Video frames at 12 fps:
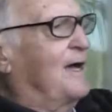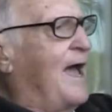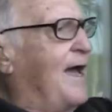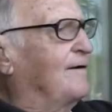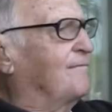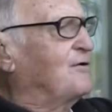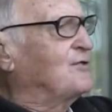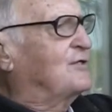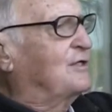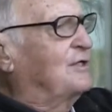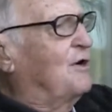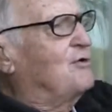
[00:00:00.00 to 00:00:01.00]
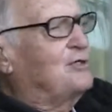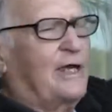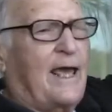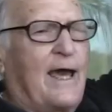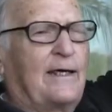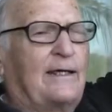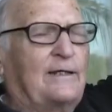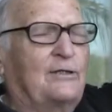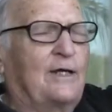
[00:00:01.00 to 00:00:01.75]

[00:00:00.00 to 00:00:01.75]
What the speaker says: And the first thing you know, you can't hit. You're